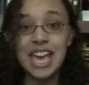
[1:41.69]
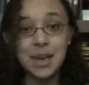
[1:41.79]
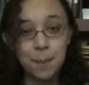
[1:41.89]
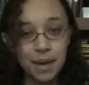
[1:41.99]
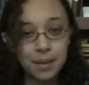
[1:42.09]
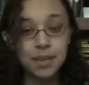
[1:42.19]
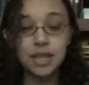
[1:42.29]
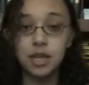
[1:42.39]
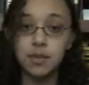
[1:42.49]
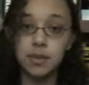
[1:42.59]
it might be a
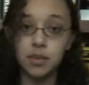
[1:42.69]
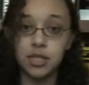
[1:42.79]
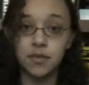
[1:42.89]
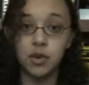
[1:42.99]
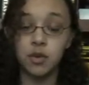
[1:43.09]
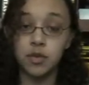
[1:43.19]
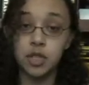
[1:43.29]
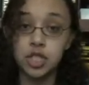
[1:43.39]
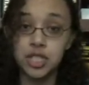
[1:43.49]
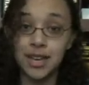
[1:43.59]
little bit more difficult for
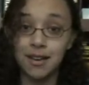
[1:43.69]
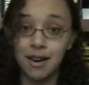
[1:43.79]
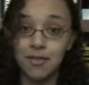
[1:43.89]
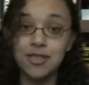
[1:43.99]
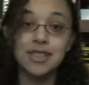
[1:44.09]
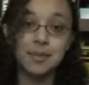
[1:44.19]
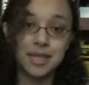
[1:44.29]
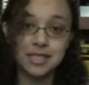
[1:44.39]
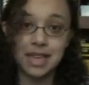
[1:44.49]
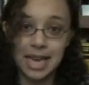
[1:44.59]
you to shake off than the
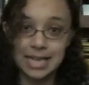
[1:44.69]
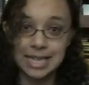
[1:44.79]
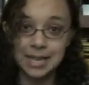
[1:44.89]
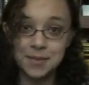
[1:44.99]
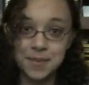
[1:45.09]
piece of candy.